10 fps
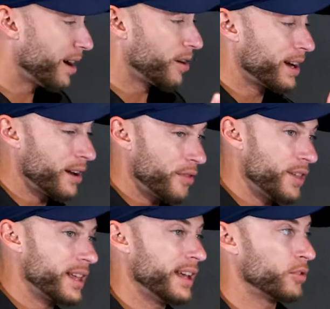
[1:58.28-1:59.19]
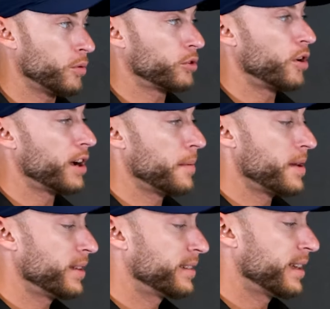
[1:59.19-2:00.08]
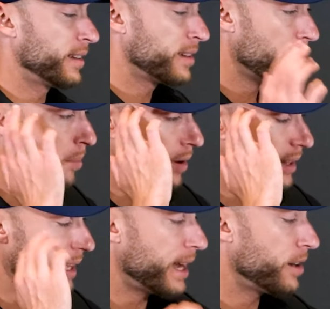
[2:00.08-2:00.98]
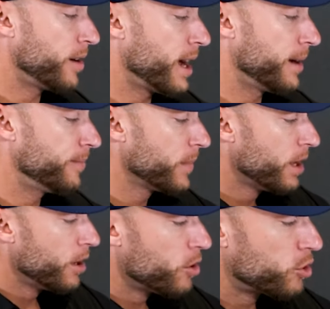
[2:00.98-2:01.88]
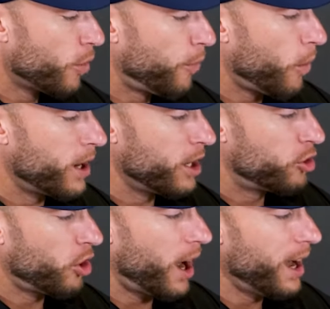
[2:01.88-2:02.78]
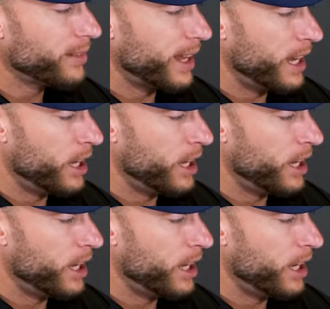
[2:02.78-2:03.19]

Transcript: what we are kind of thinking as we're talking about these things. Plant that in your head. So for child